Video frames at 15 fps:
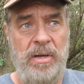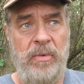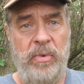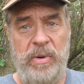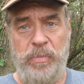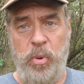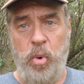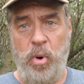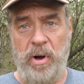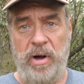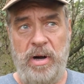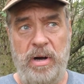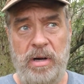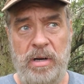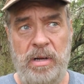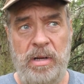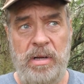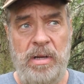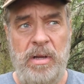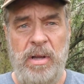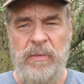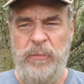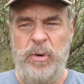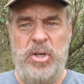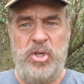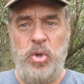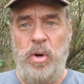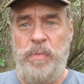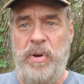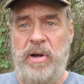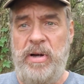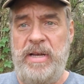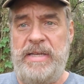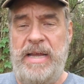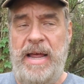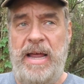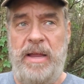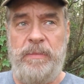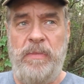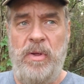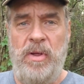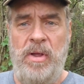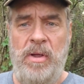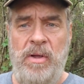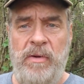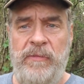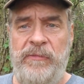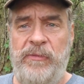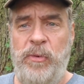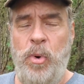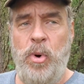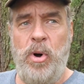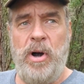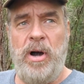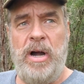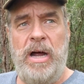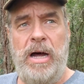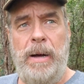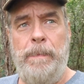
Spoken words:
reporter for a short period of time for